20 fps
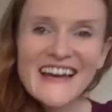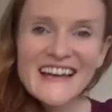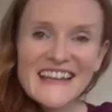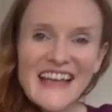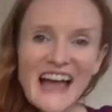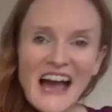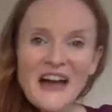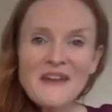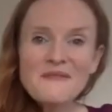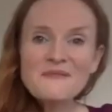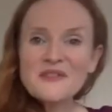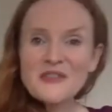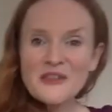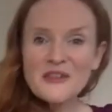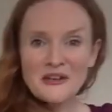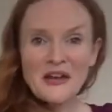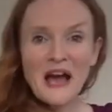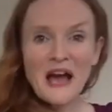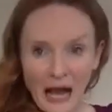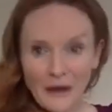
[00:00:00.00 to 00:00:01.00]
yeah?
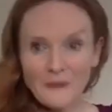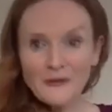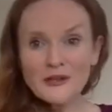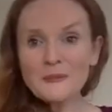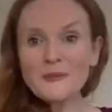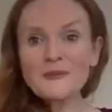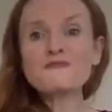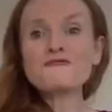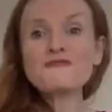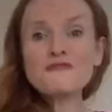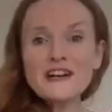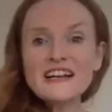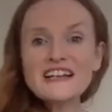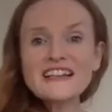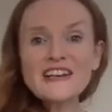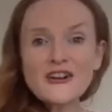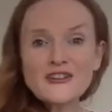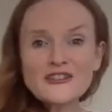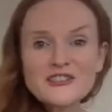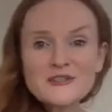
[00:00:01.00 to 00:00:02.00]
I'm going to be
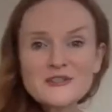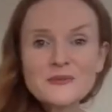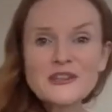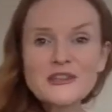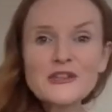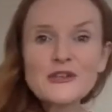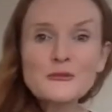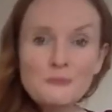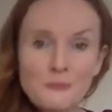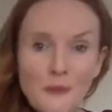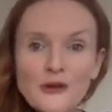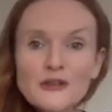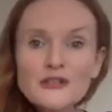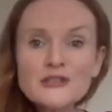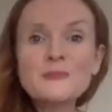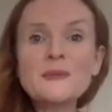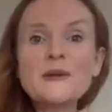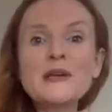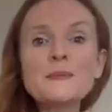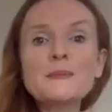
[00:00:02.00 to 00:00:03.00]
really honest with you.
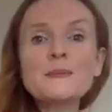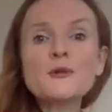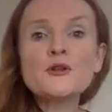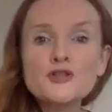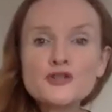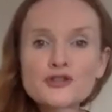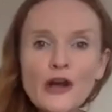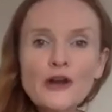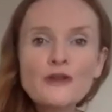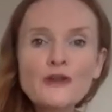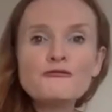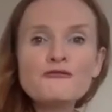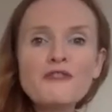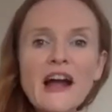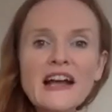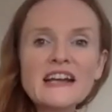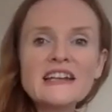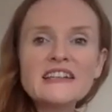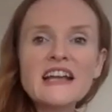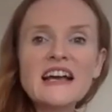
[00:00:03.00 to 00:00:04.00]
Most people don't
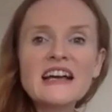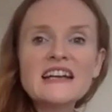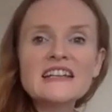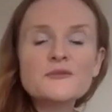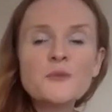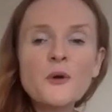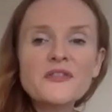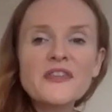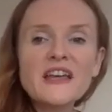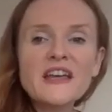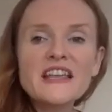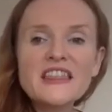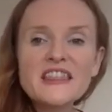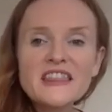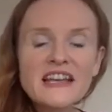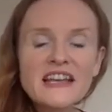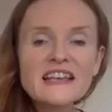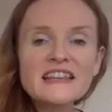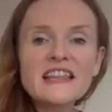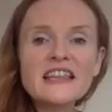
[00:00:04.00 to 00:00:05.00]
recognize what they
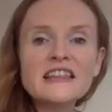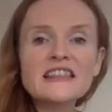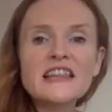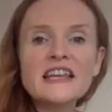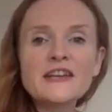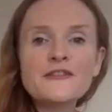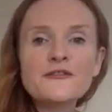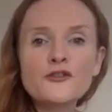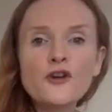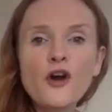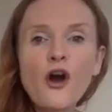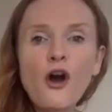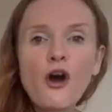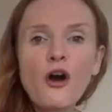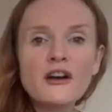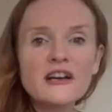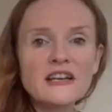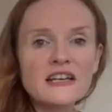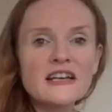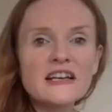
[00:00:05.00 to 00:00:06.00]
think that they've
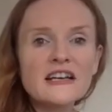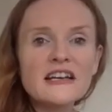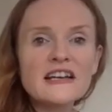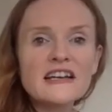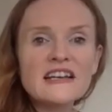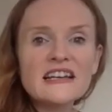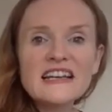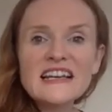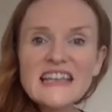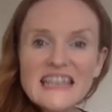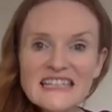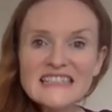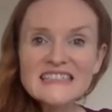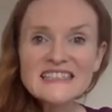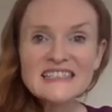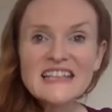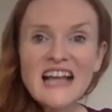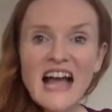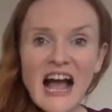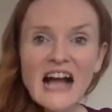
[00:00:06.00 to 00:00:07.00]
got
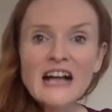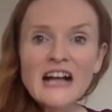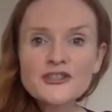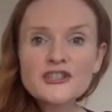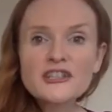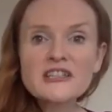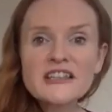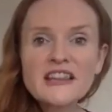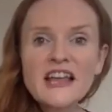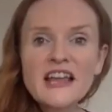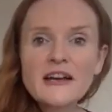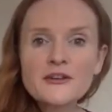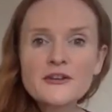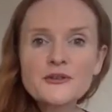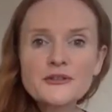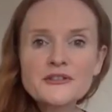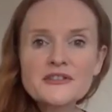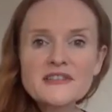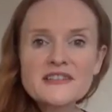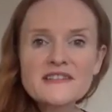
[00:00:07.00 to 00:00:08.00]
isn't actually that
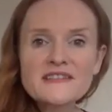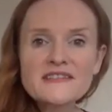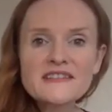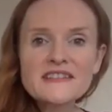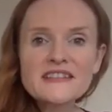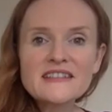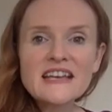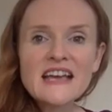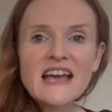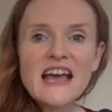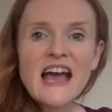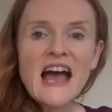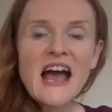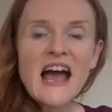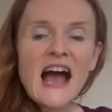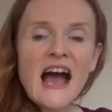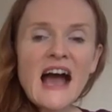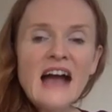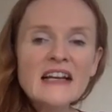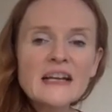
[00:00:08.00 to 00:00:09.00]
good.
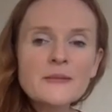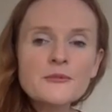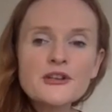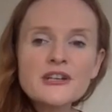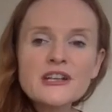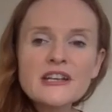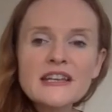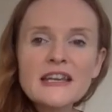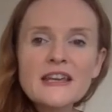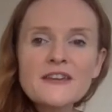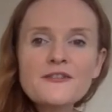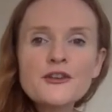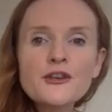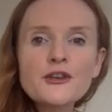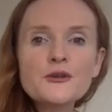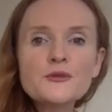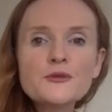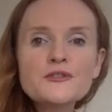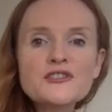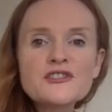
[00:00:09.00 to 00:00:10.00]
And I'm going to give
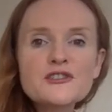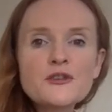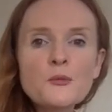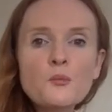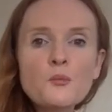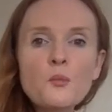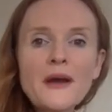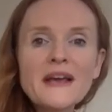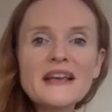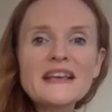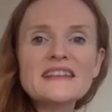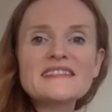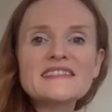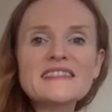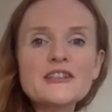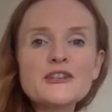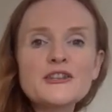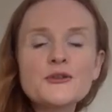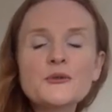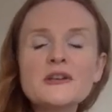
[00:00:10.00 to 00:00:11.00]
you some ways
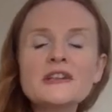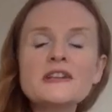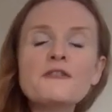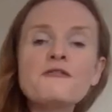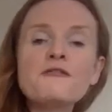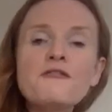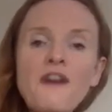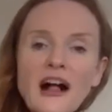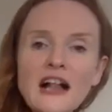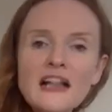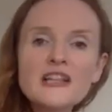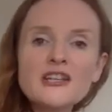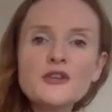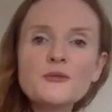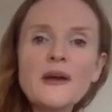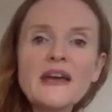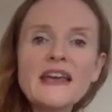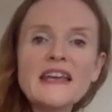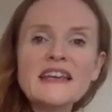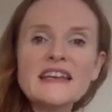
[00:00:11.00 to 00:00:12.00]
that you can
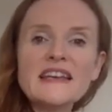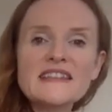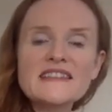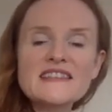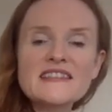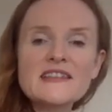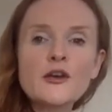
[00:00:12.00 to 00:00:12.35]
evaluate